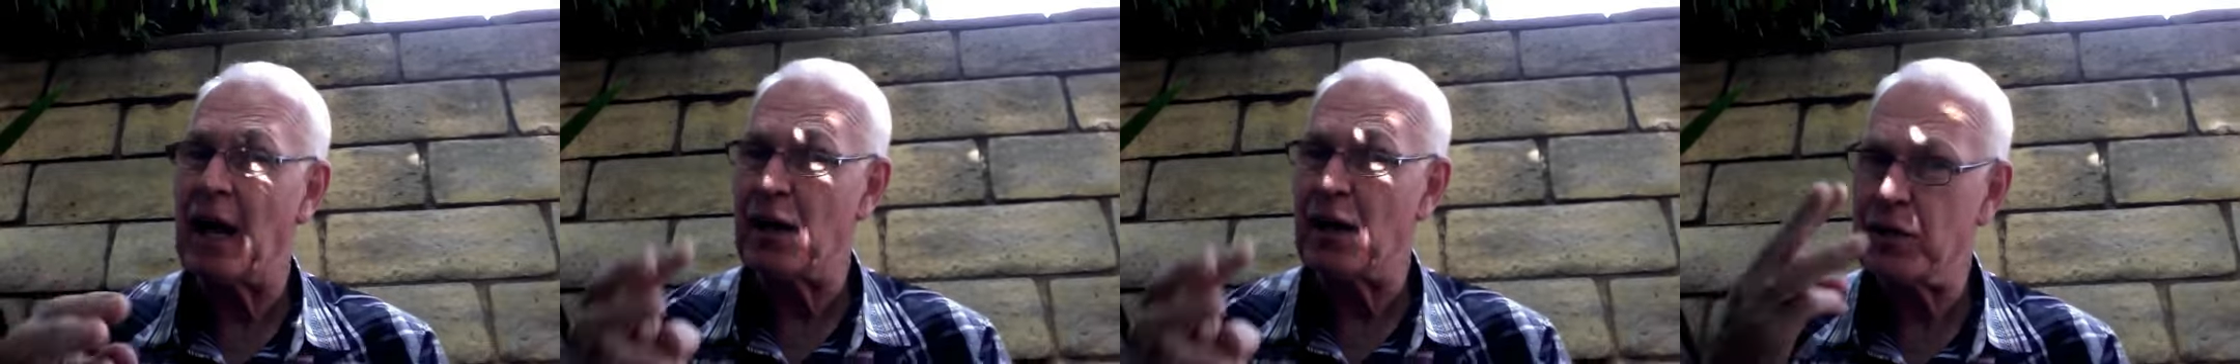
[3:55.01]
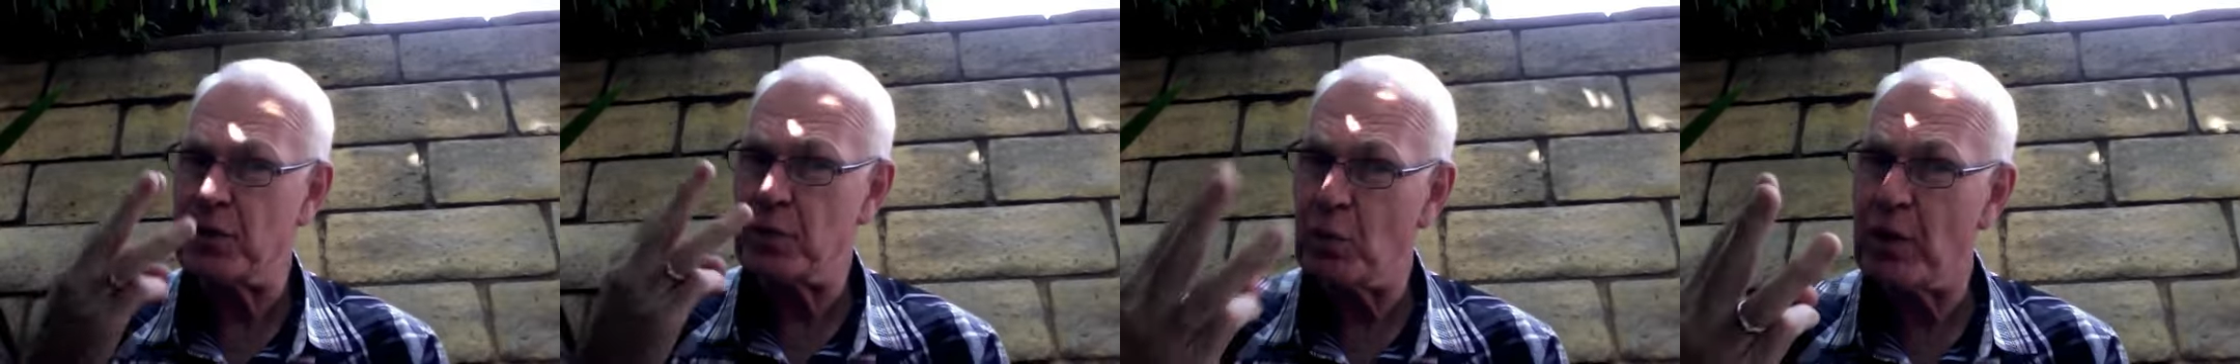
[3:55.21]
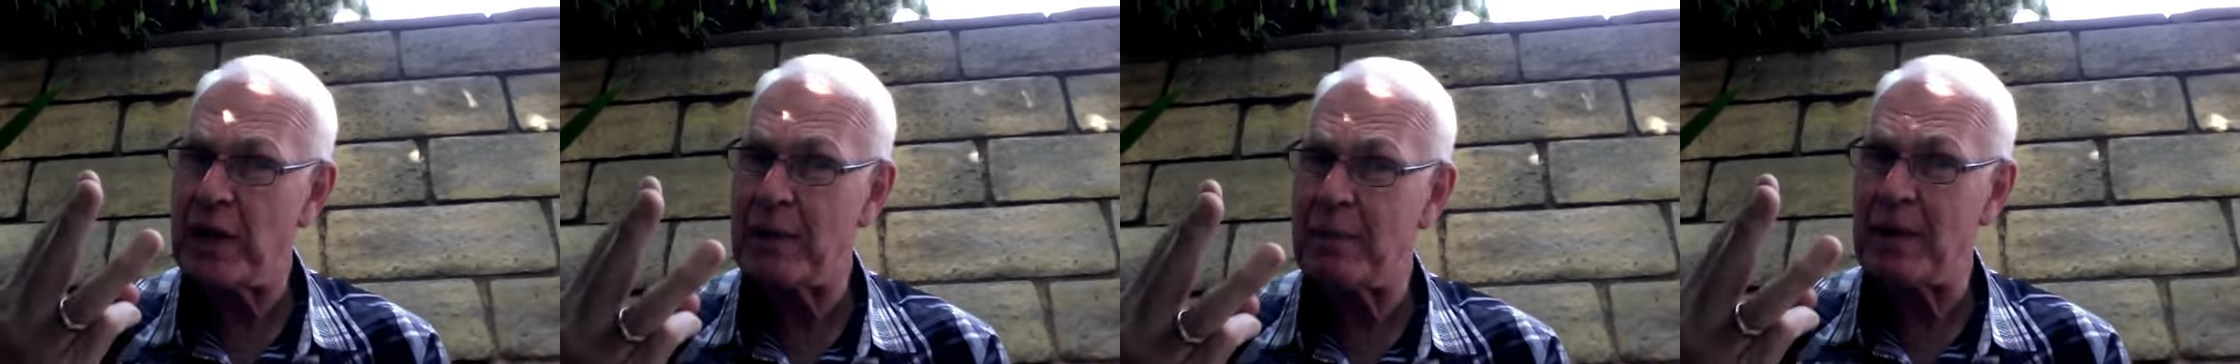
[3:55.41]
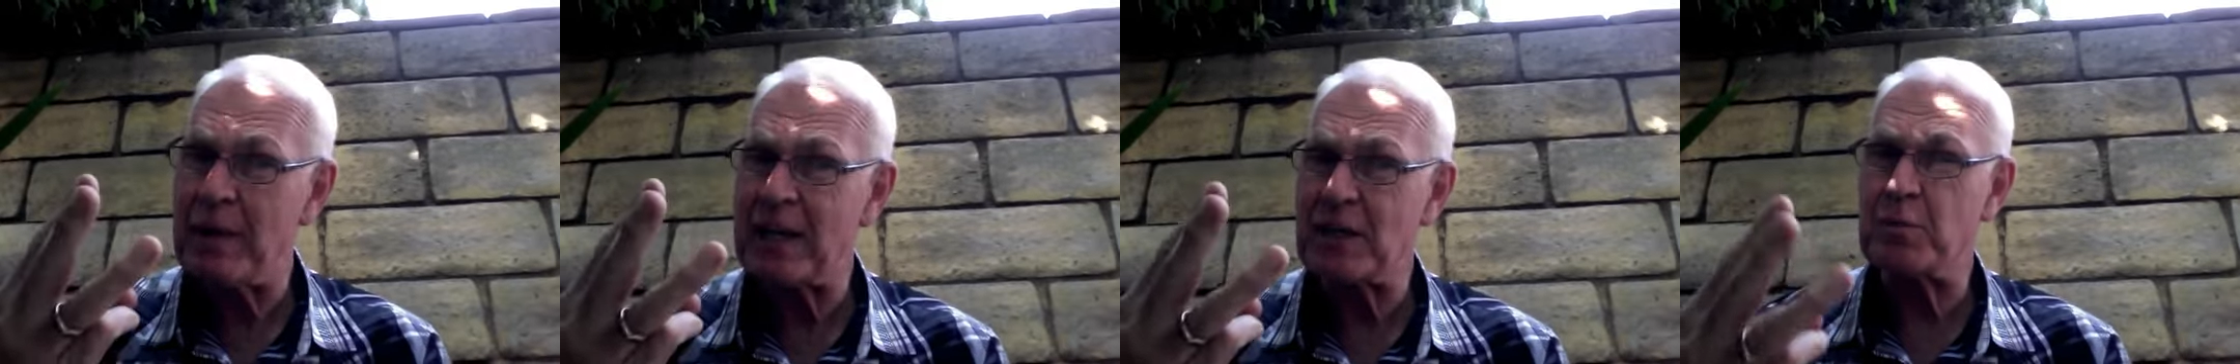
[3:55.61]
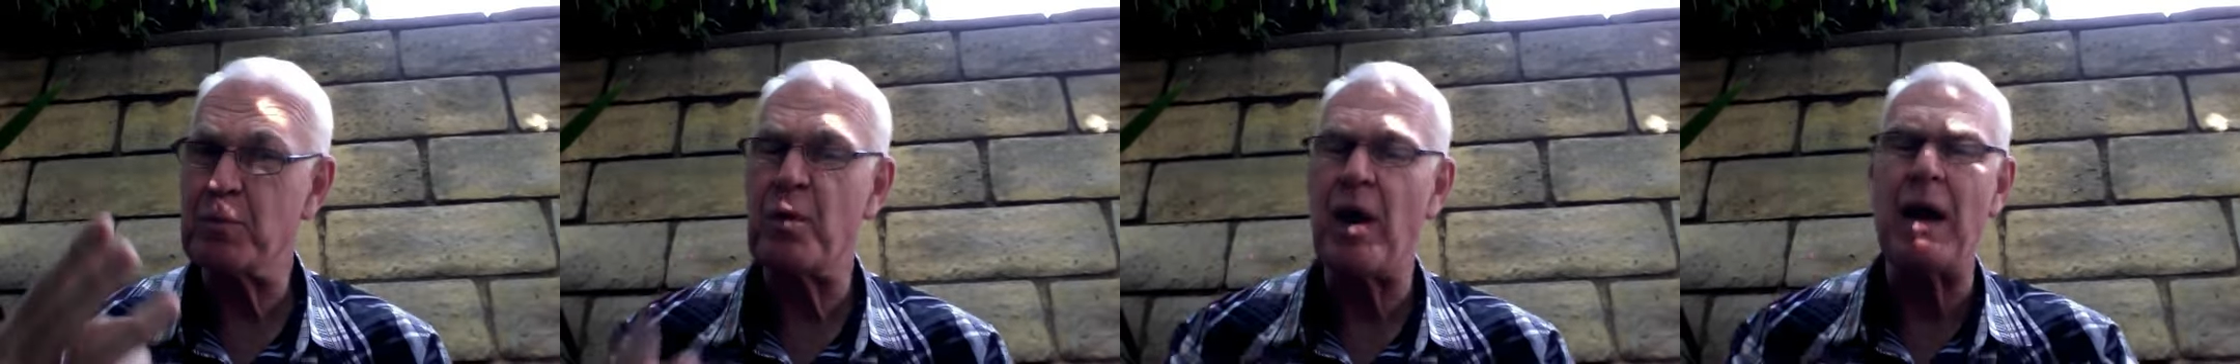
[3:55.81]
our three
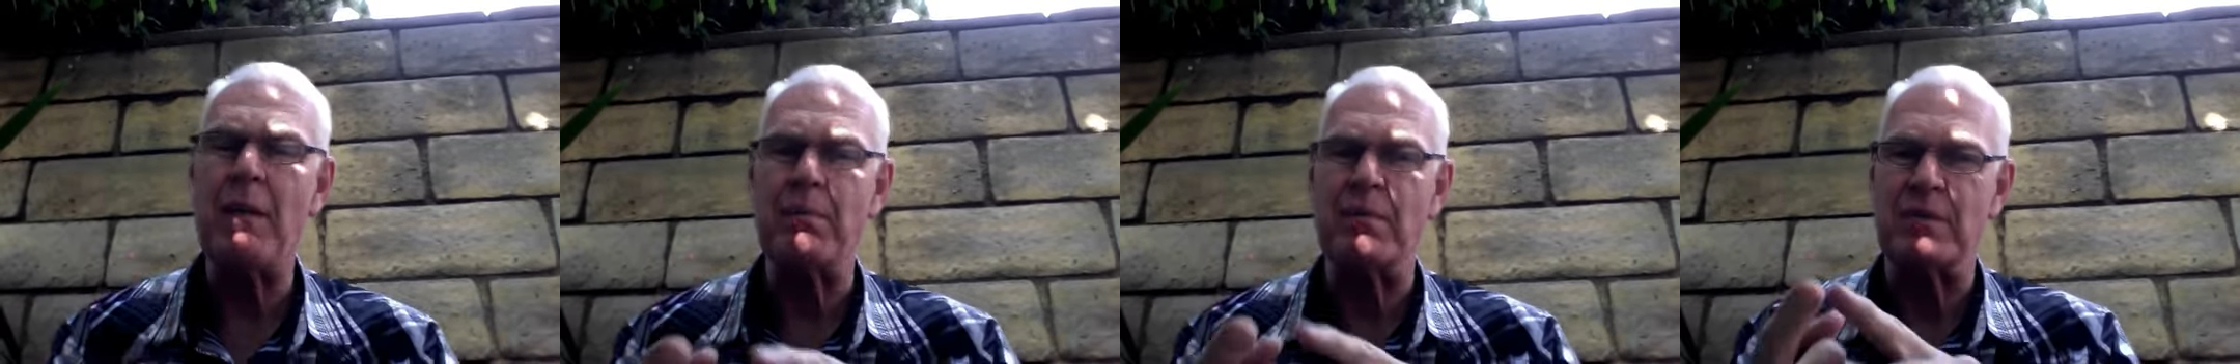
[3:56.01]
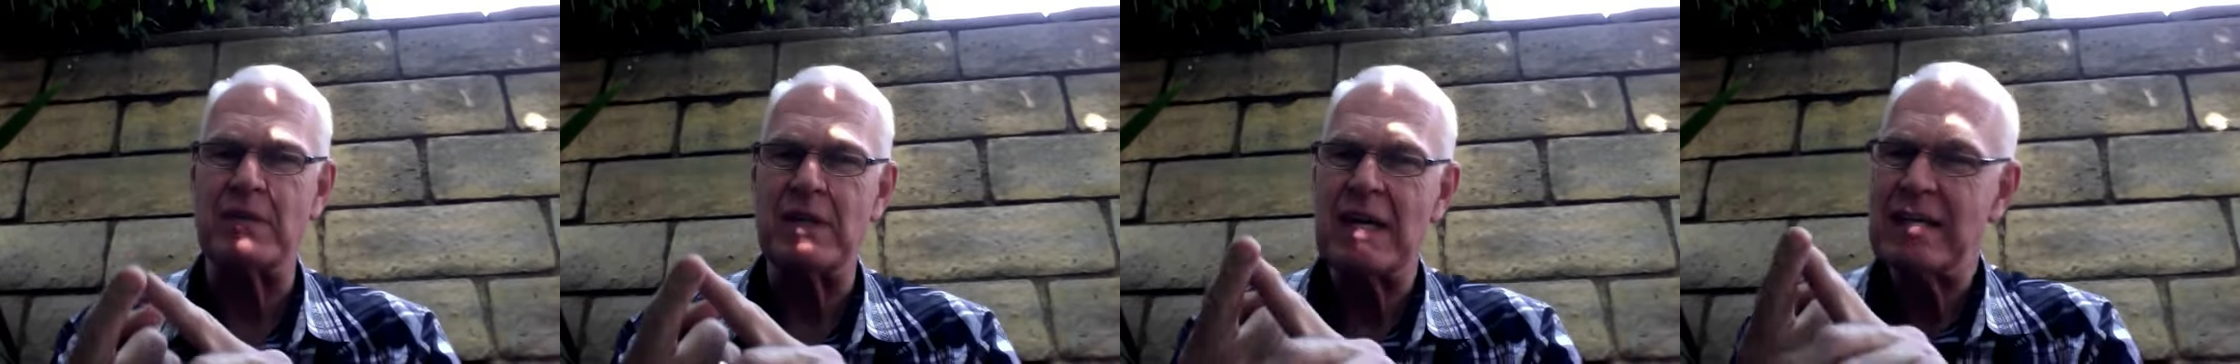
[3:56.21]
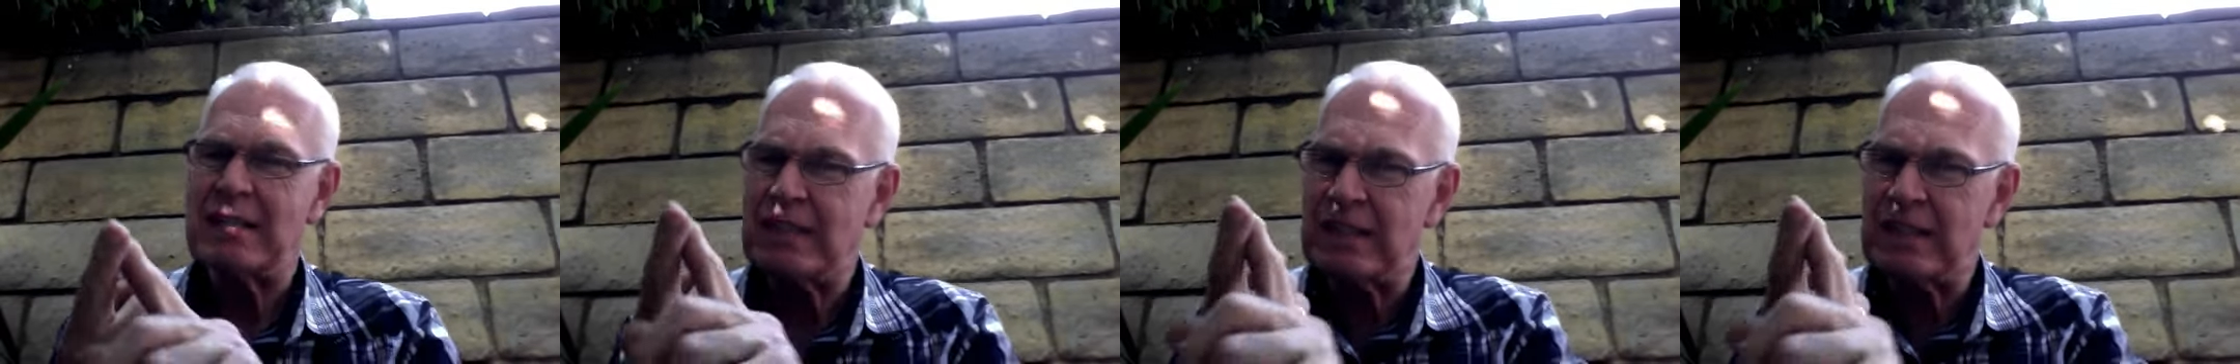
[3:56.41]
biggest problems: